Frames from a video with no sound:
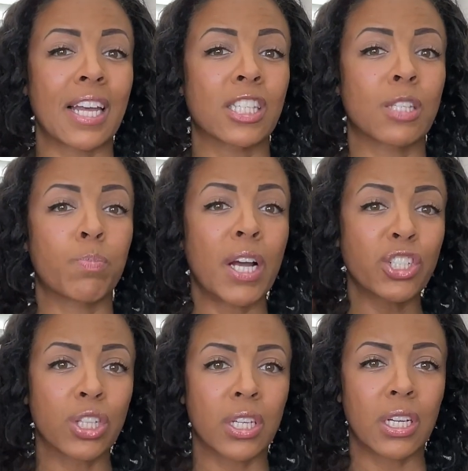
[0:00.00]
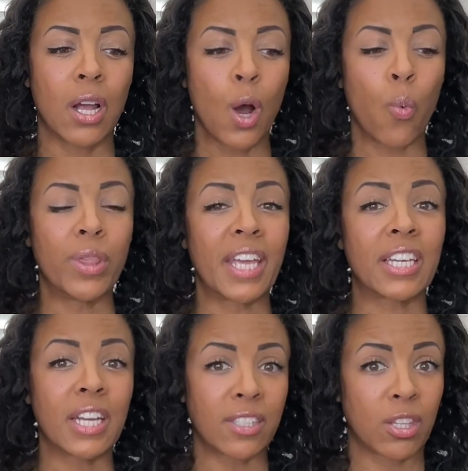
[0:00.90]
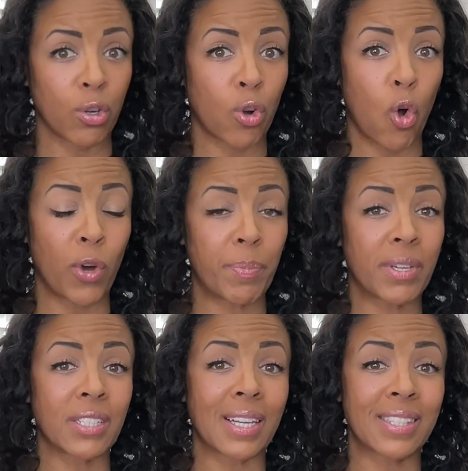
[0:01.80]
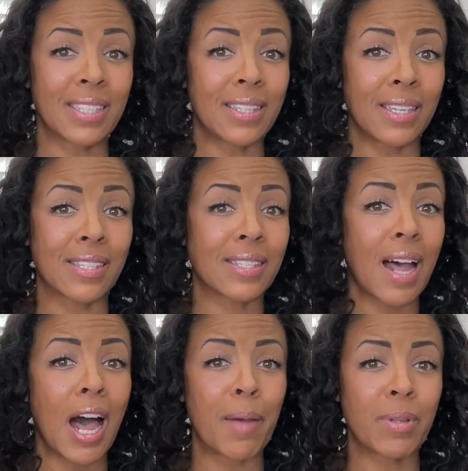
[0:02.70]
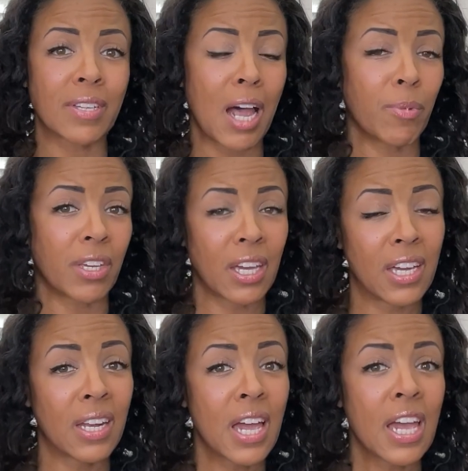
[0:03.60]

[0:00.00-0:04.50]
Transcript: especially when they get to their goal weight, because I see this time and time again,